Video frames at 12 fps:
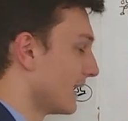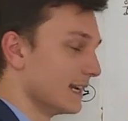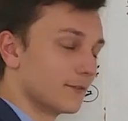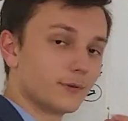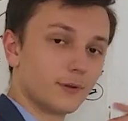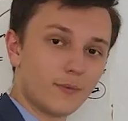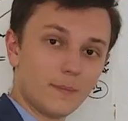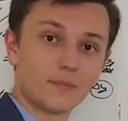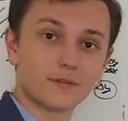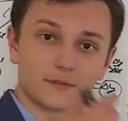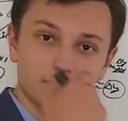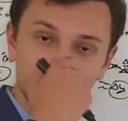And if we
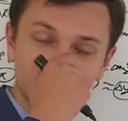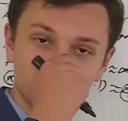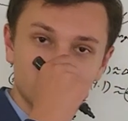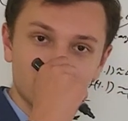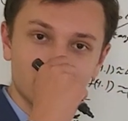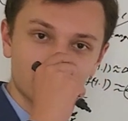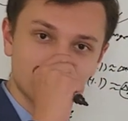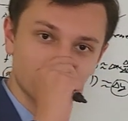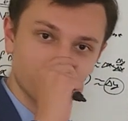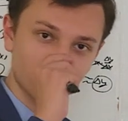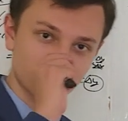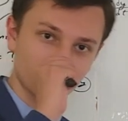remember something about
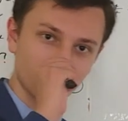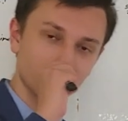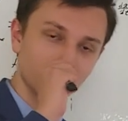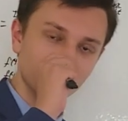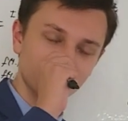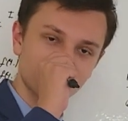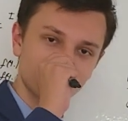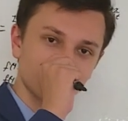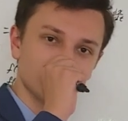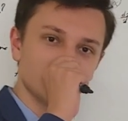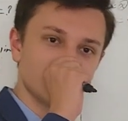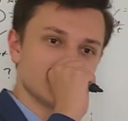similar
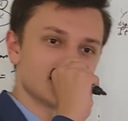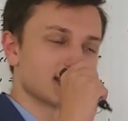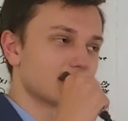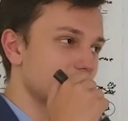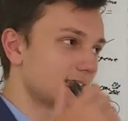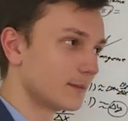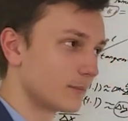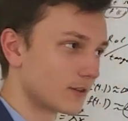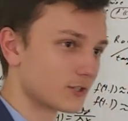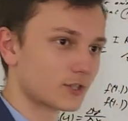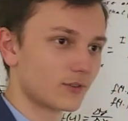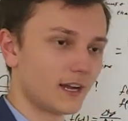triangles, is that
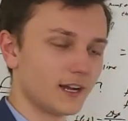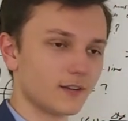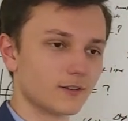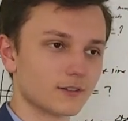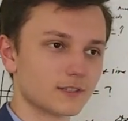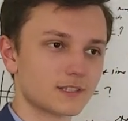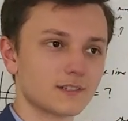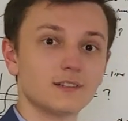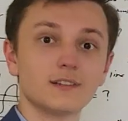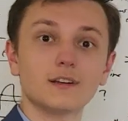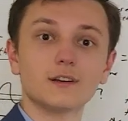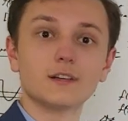similar triangles,
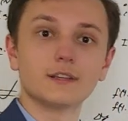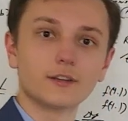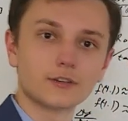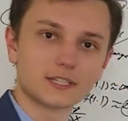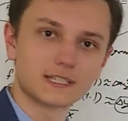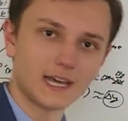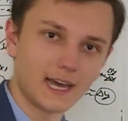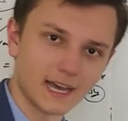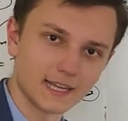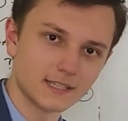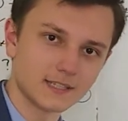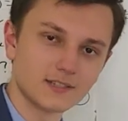their
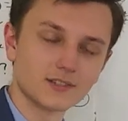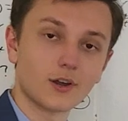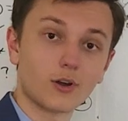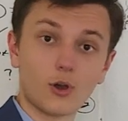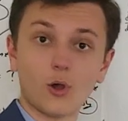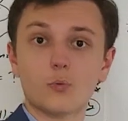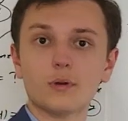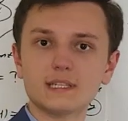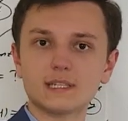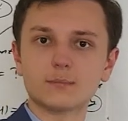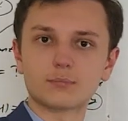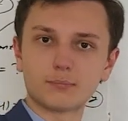sides are
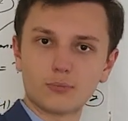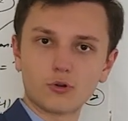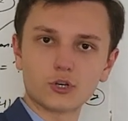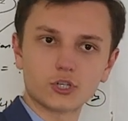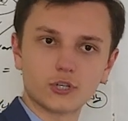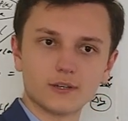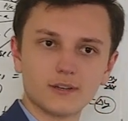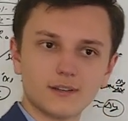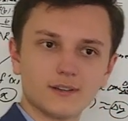always in proportion